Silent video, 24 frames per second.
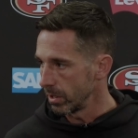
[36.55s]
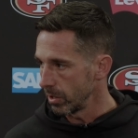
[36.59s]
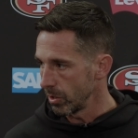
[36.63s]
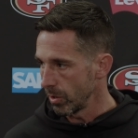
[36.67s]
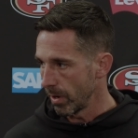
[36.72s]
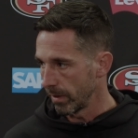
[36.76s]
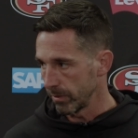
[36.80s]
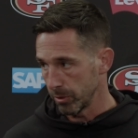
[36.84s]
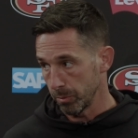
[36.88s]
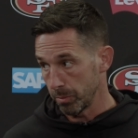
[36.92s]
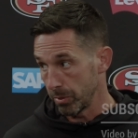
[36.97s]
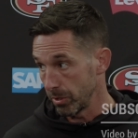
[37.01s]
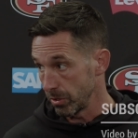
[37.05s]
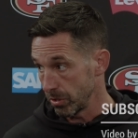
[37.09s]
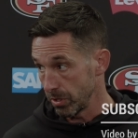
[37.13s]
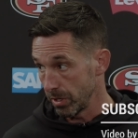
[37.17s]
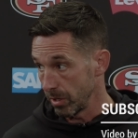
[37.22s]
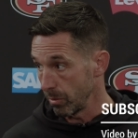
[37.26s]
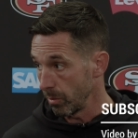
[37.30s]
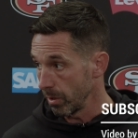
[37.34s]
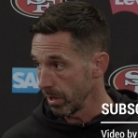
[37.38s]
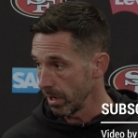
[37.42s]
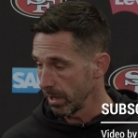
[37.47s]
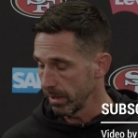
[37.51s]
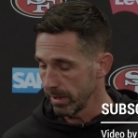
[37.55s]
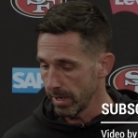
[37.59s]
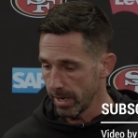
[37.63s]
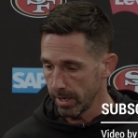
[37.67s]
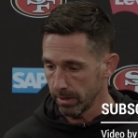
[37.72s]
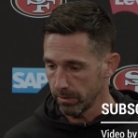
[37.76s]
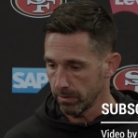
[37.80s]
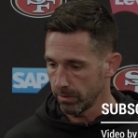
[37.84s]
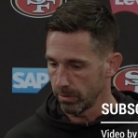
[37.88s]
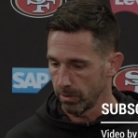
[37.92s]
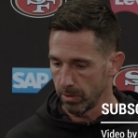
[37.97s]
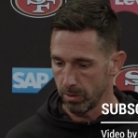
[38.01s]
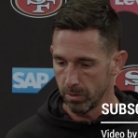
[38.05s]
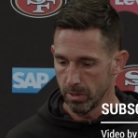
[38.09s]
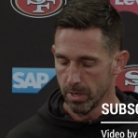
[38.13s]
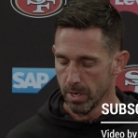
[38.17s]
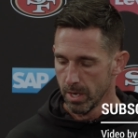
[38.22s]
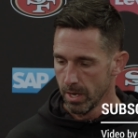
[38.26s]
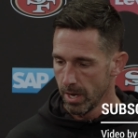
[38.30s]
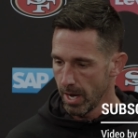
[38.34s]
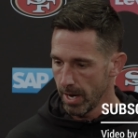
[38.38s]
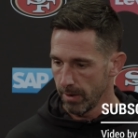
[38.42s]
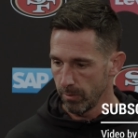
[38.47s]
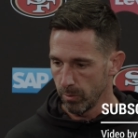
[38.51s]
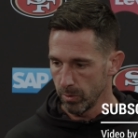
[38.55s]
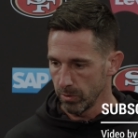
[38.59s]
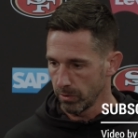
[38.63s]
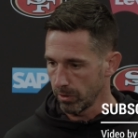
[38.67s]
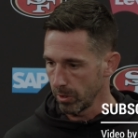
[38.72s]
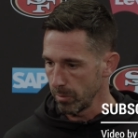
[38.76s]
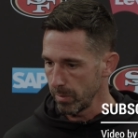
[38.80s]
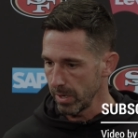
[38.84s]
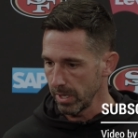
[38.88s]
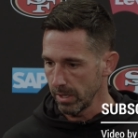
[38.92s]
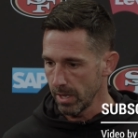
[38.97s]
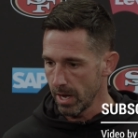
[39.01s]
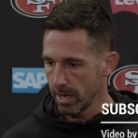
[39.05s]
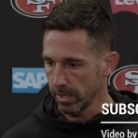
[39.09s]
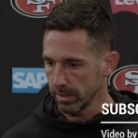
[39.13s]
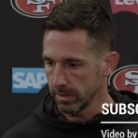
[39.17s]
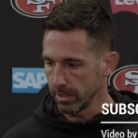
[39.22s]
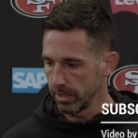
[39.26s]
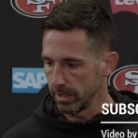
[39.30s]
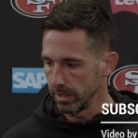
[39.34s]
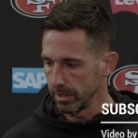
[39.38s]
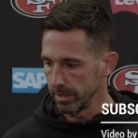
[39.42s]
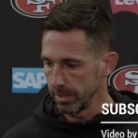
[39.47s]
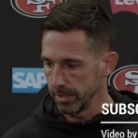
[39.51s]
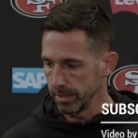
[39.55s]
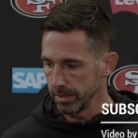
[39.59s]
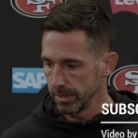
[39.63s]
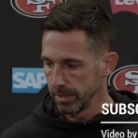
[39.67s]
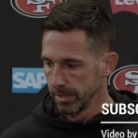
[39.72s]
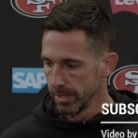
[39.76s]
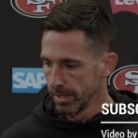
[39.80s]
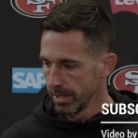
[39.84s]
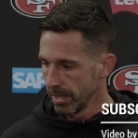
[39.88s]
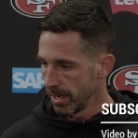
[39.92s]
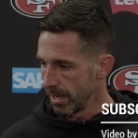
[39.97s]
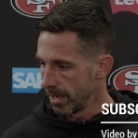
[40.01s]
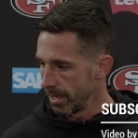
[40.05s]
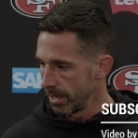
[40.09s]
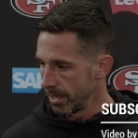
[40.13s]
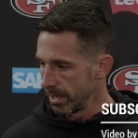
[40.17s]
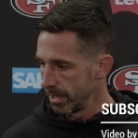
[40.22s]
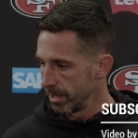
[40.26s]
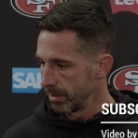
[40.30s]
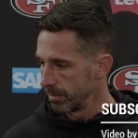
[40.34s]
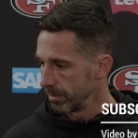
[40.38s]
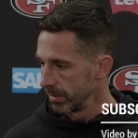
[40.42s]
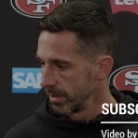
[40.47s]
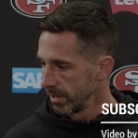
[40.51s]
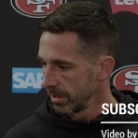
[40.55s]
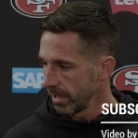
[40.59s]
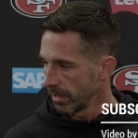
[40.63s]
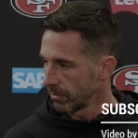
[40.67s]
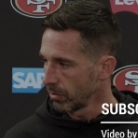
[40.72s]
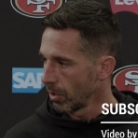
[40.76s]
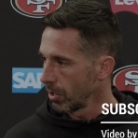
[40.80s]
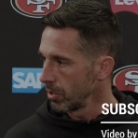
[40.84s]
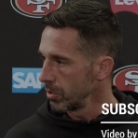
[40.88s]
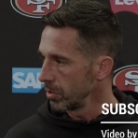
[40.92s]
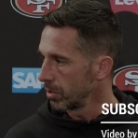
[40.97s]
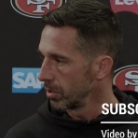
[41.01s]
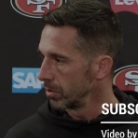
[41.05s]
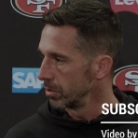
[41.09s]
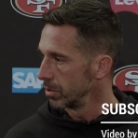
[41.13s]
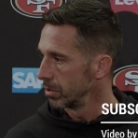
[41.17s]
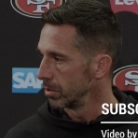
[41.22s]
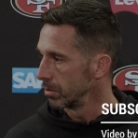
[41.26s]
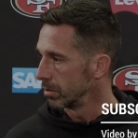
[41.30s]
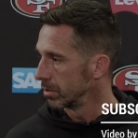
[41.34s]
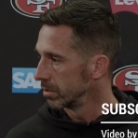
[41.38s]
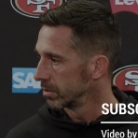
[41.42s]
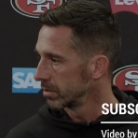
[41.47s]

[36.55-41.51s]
You don't have to push anyone on that. So everyone's going to be locked in, and that's all you can do.